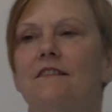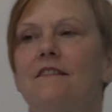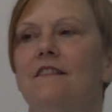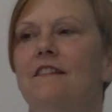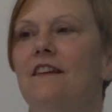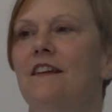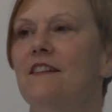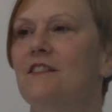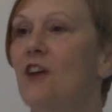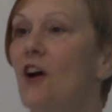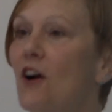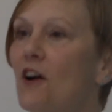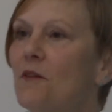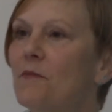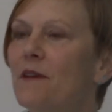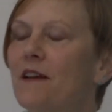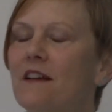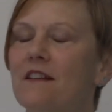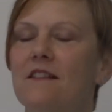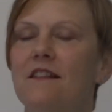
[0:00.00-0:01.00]
it's hard
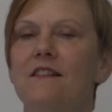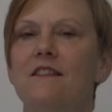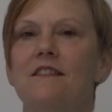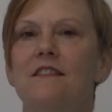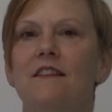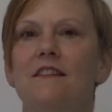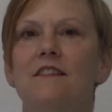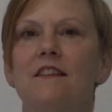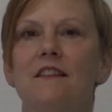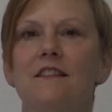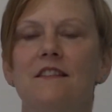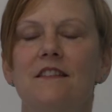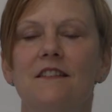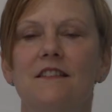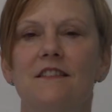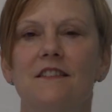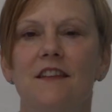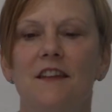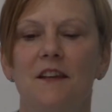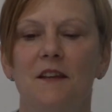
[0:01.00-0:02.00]
because it doesn't
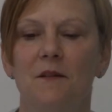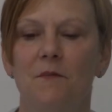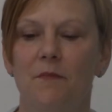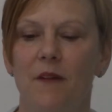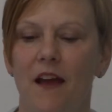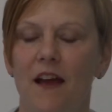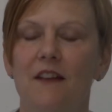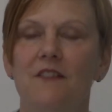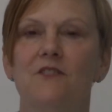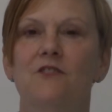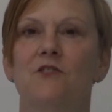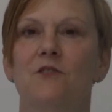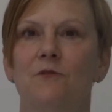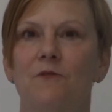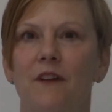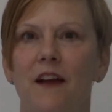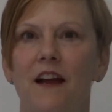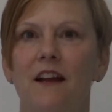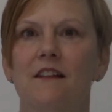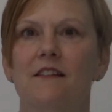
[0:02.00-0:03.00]
seem as directly